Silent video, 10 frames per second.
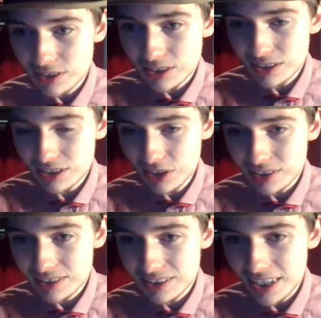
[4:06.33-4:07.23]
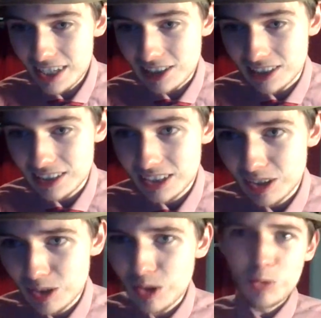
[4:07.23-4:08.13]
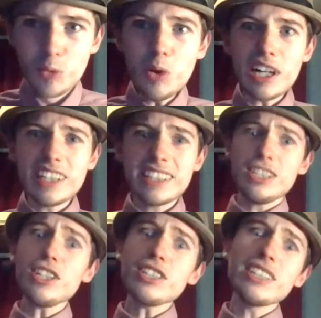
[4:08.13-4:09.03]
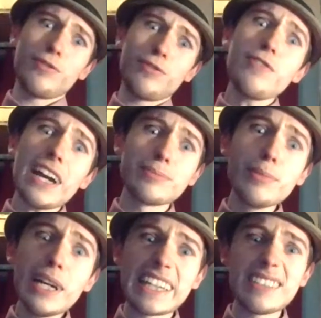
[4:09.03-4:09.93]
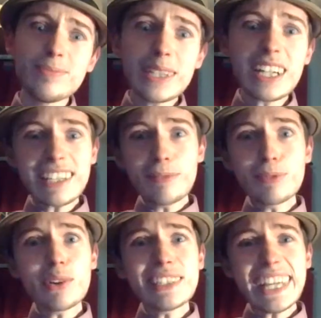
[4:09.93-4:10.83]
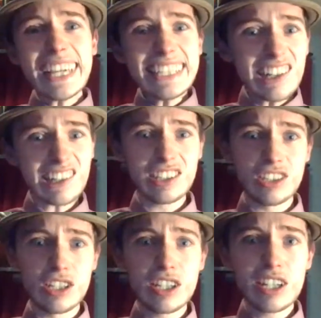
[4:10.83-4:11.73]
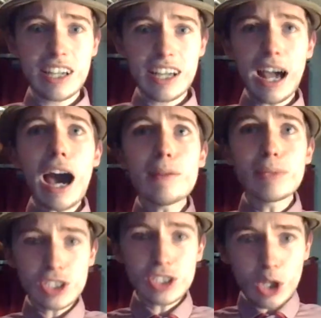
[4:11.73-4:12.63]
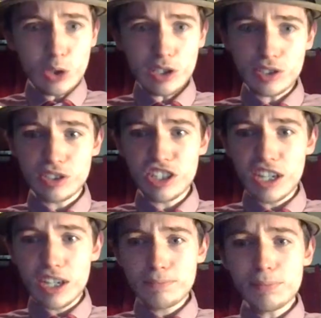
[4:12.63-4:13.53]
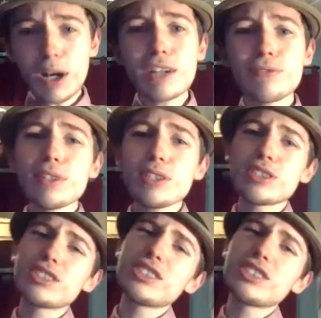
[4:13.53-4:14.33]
that started today? Well, it doesn't affect me because I'm not in England. I'm in Scotland, but I feel